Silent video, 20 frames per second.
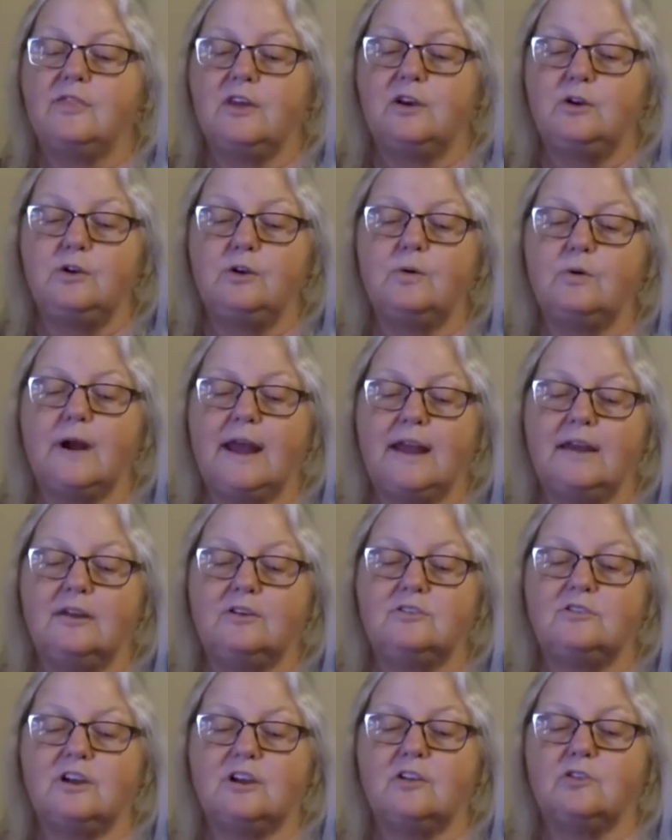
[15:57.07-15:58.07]
The New
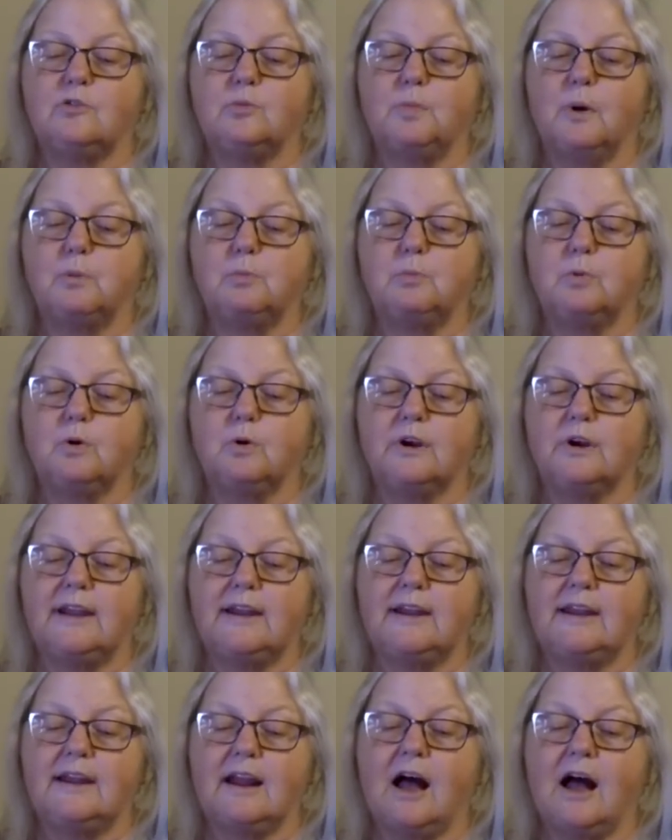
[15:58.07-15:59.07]
Age is a
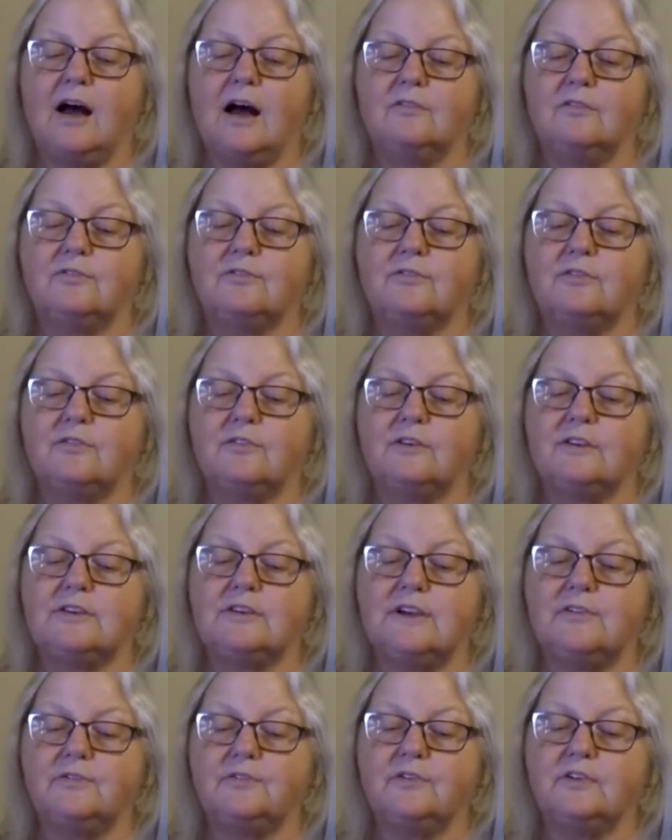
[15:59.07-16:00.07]
potpourri of
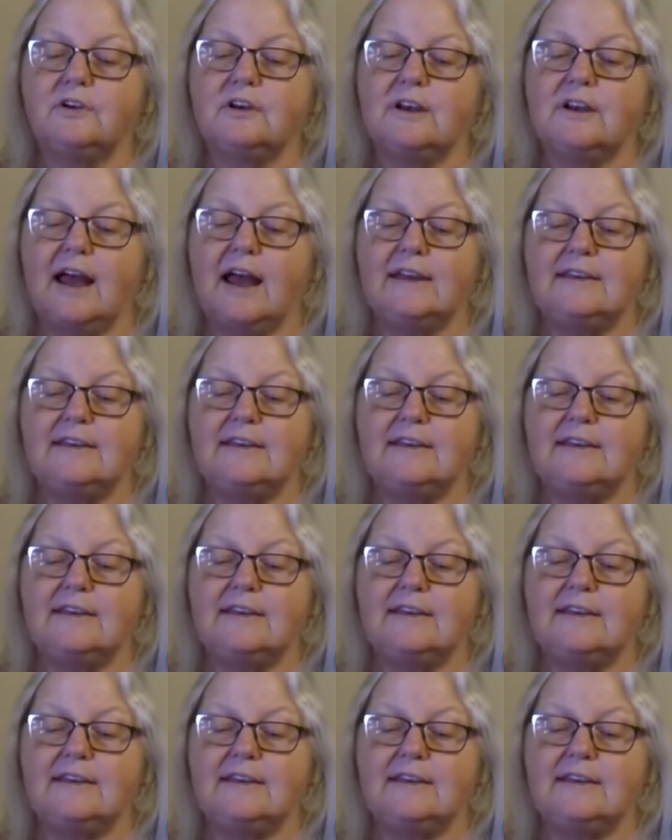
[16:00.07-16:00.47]
different